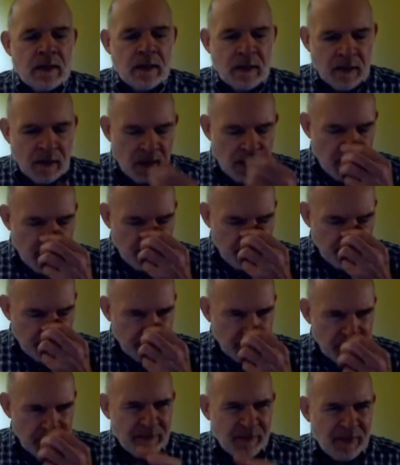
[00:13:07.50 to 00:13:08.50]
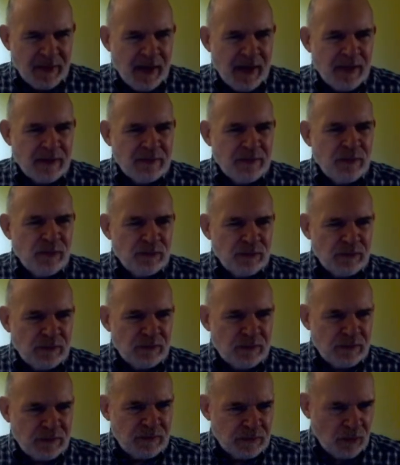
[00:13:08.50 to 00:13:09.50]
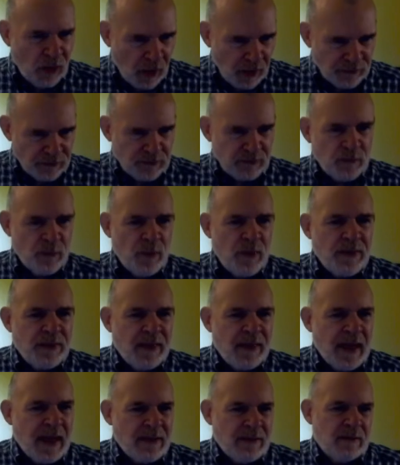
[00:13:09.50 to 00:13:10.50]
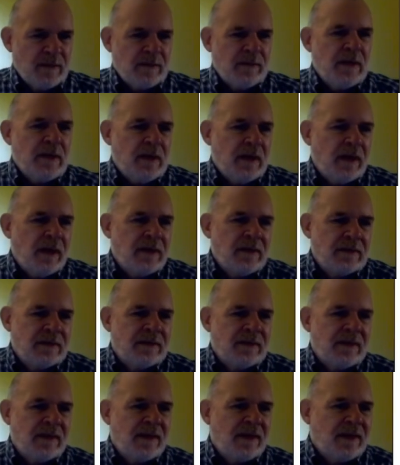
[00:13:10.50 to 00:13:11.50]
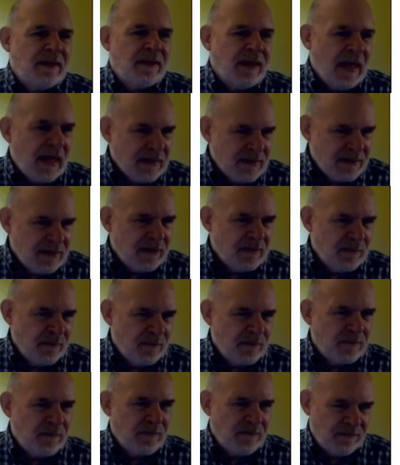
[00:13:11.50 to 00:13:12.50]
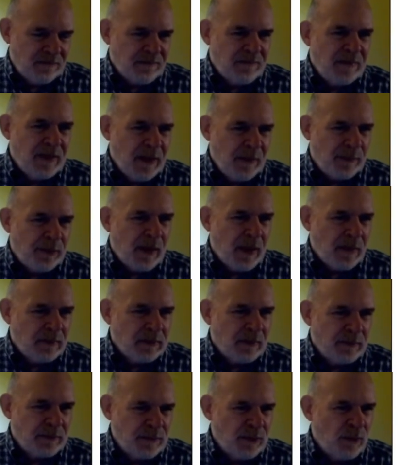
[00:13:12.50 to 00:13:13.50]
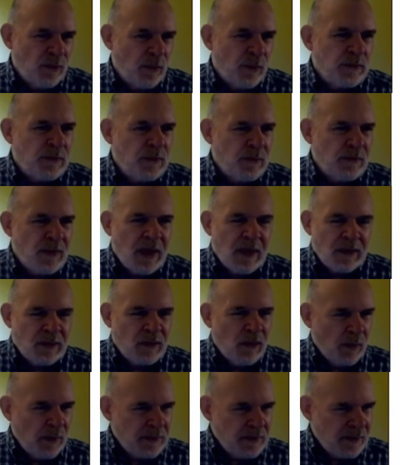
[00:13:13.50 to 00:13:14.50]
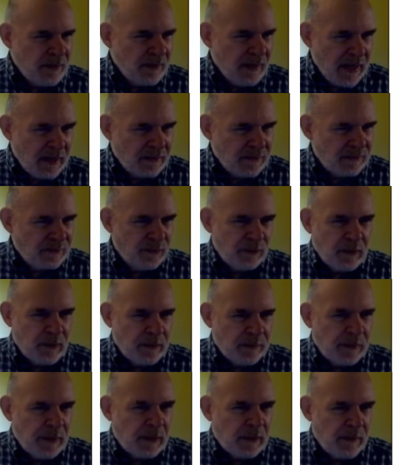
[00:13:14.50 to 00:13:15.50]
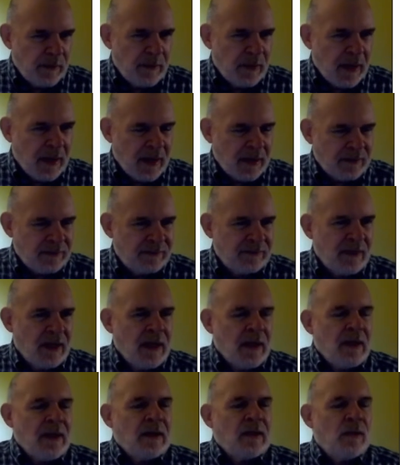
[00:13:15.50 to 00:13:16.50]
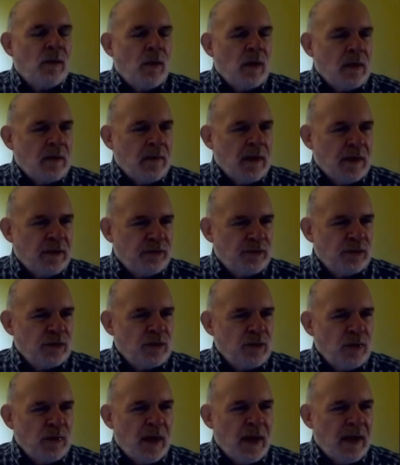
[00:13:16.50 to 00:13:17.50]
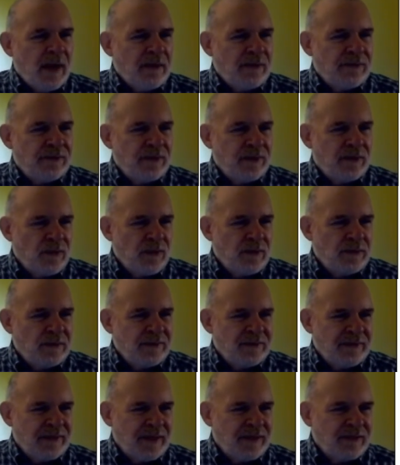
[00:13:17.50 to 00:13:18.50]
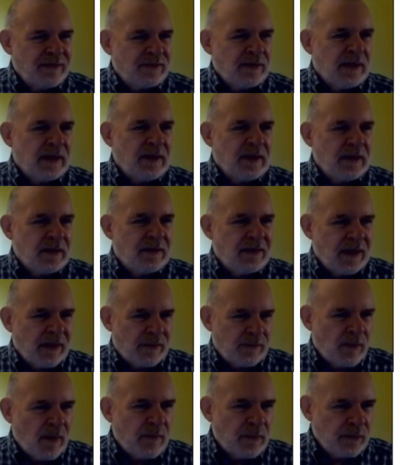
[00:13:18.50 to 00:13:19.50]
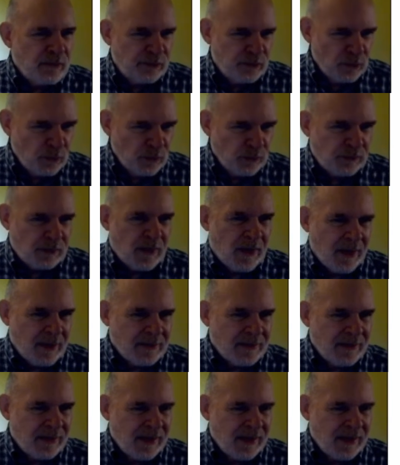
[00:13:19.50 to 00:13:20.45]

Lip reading: I'd use caution with that, because that can be a problem too. When you go into that circuit breaker box, you want to make sure you have good insulated, like, rubber shoes on.